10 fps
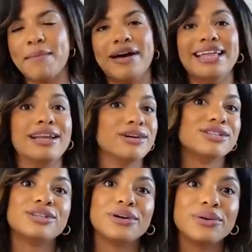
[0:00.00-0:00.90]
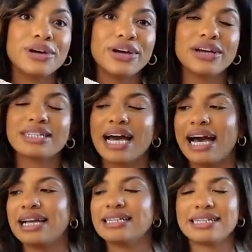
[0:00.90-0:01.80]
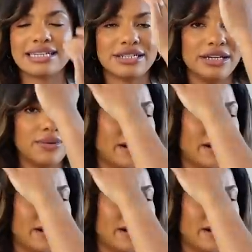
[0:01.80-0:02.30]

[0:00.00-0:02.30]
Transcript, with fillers: but they look so good, and it's actually